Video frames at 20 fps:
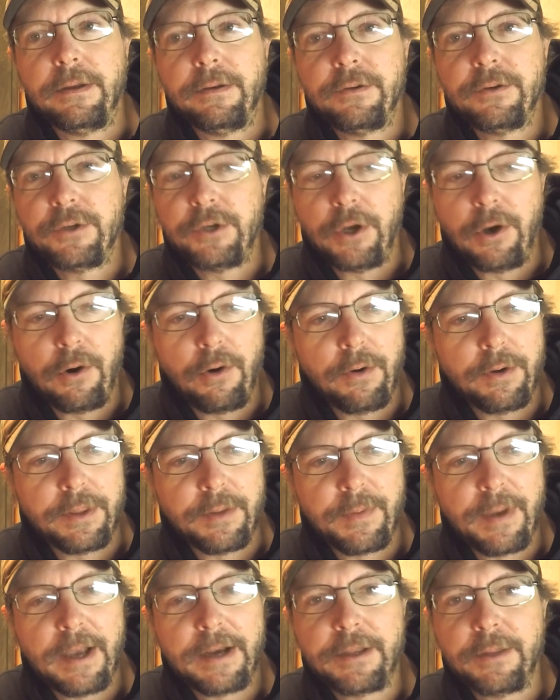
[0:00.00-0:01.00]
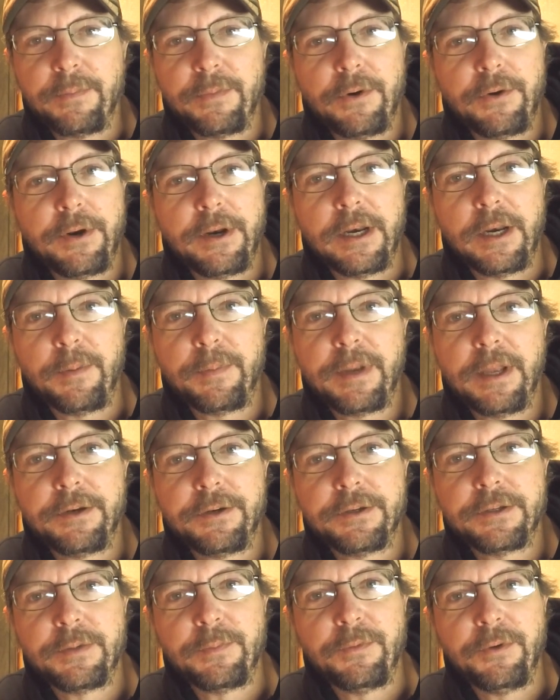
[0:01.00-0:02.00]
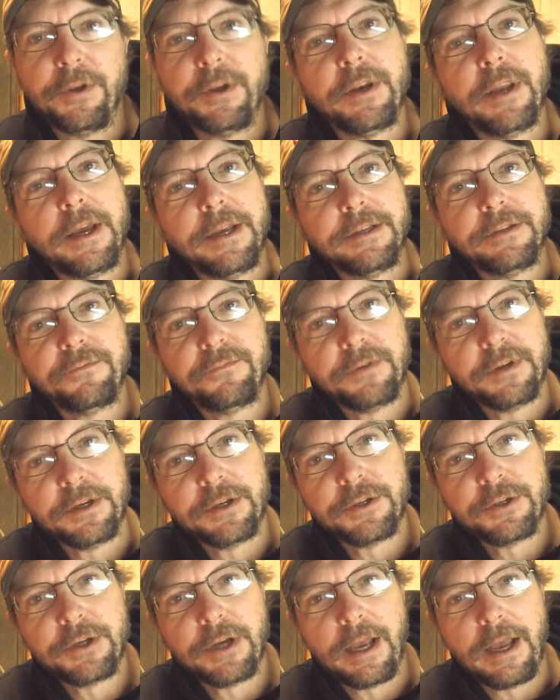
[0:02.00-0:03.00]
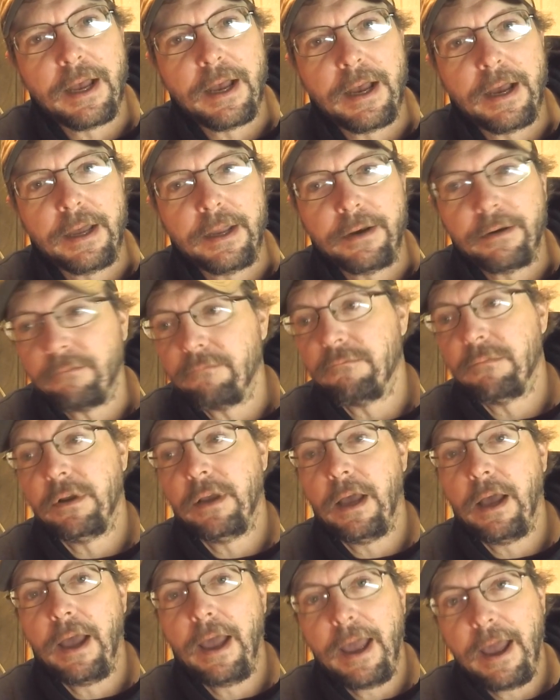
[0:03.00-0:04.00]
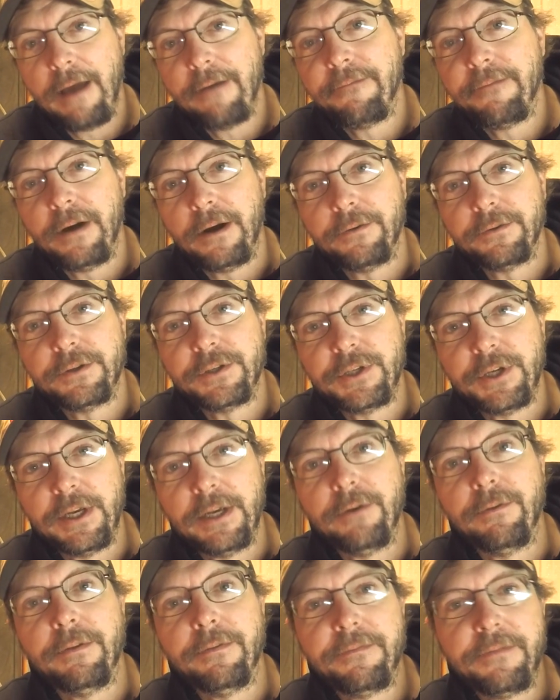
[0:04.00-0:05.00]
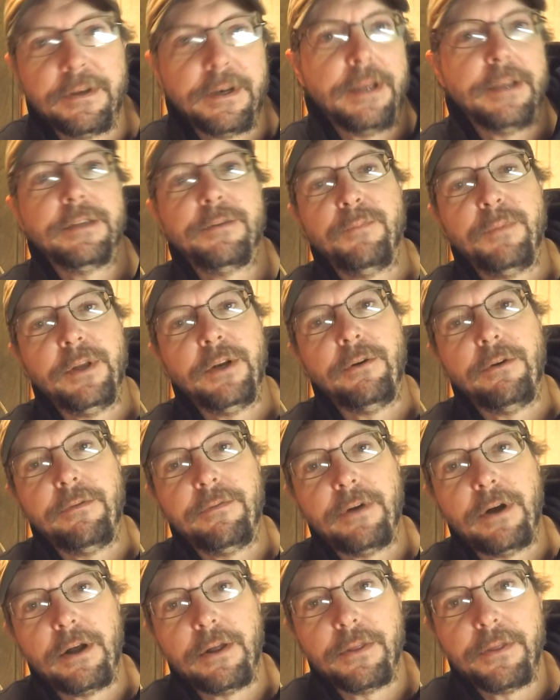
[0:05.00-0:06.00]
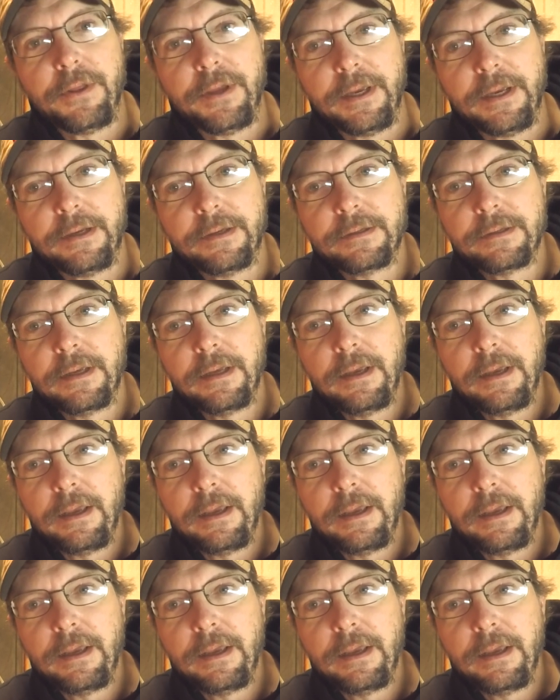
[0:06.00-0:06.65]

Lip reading: Joe in the back of the boat ended up catching some really nice fish on a half-ounce jig with a finesse minnow of all things.